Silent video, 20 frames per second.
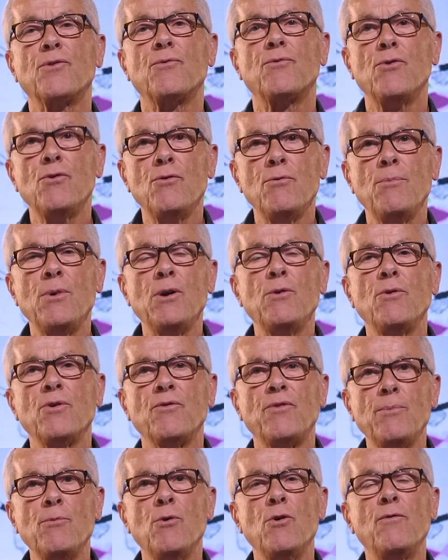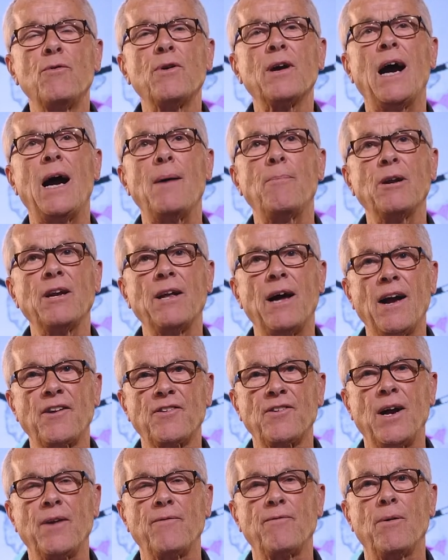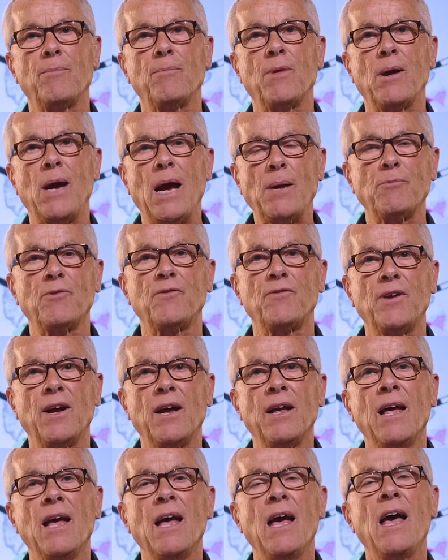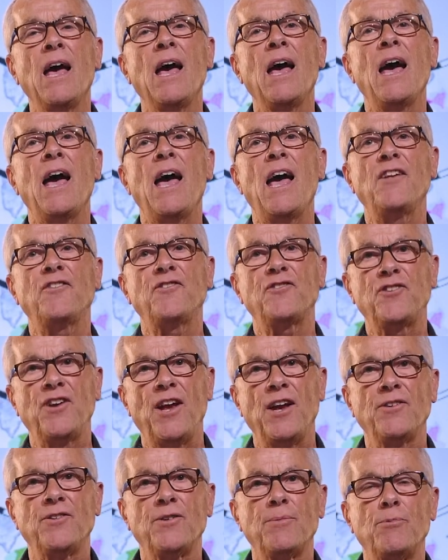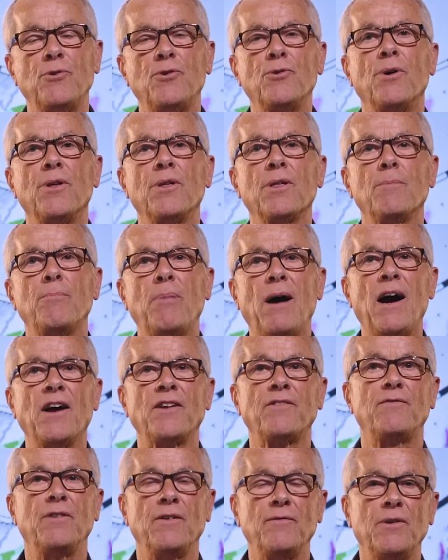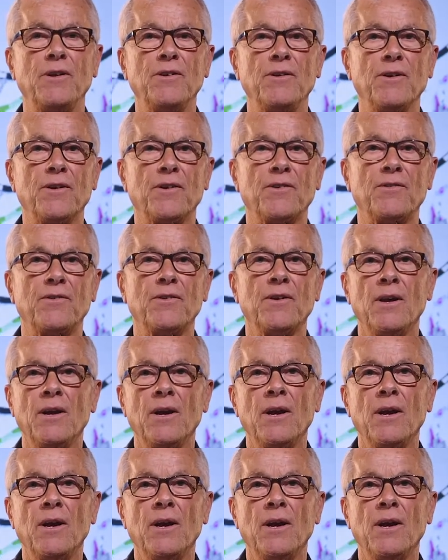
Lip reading: to remove carbon dioxide from the atmosphere has changed during the past 50 years.